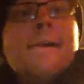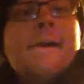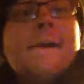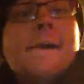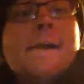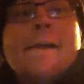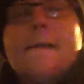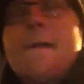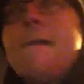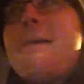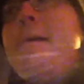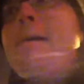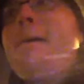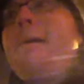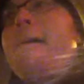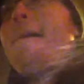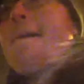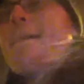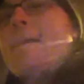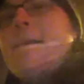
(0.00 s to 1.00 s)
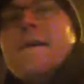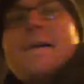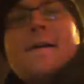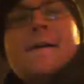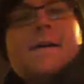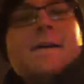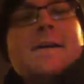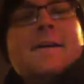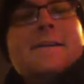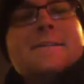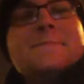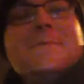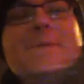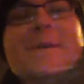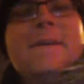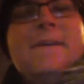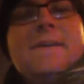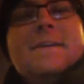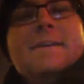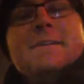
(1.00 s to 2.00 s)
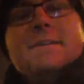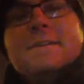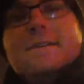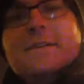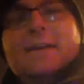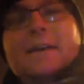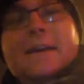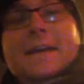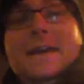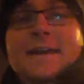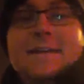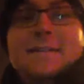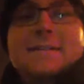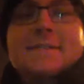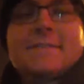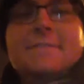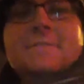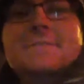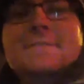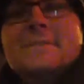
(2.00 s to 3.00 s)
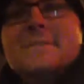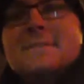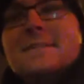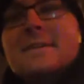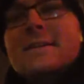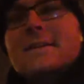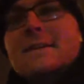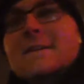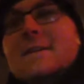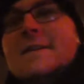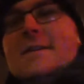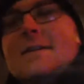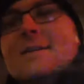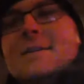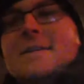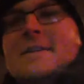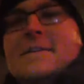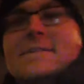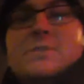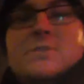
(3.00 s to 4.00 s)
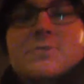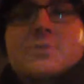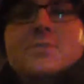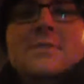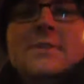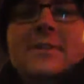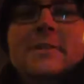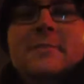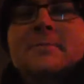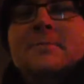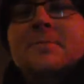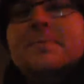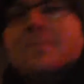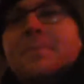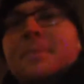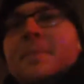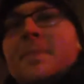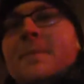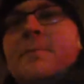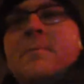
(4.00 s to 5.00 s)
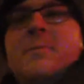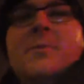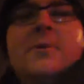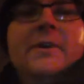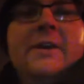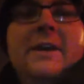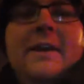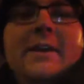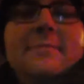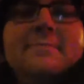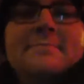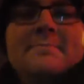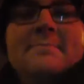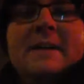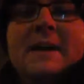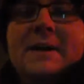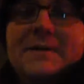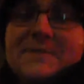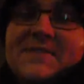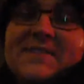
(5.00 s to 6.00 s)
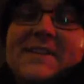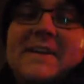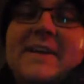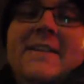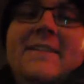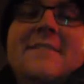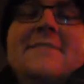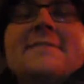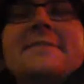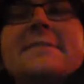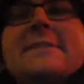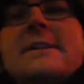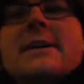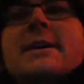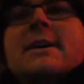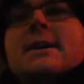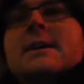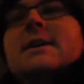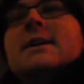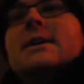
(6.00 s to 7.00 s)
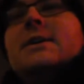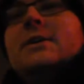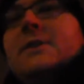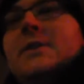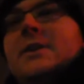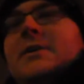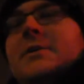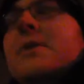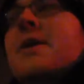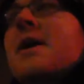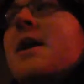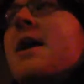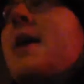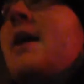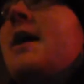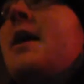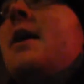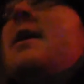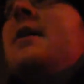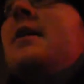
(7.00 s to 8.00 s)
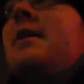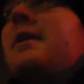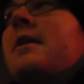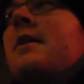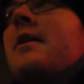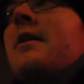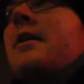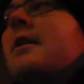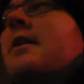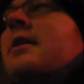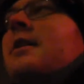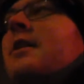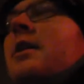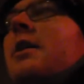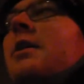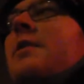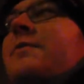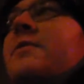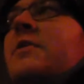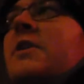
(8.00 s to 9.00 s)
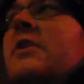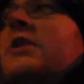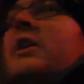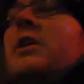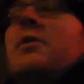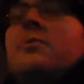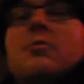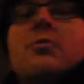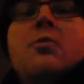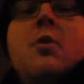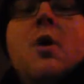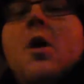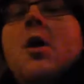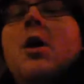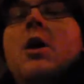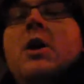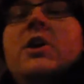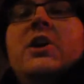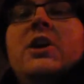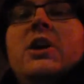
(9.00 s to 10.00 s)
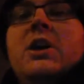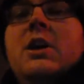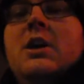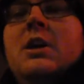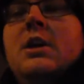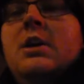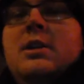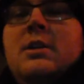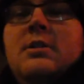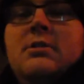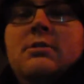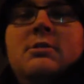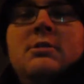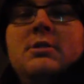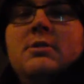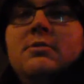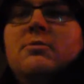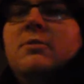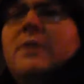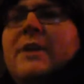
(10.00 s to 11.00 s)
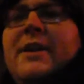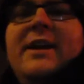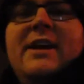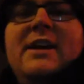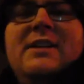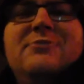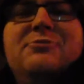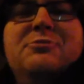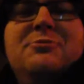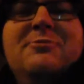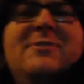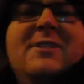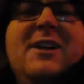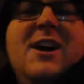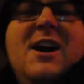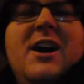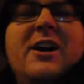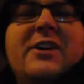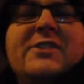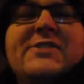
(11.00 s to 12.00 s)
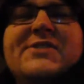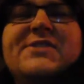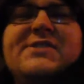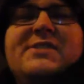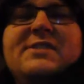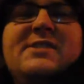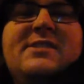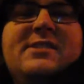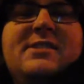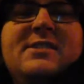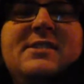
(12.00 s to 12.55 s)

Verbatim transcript: Hi, it's me again, as usual, walking outside. You know, if you're not gonna walk, why the hell do vlogs?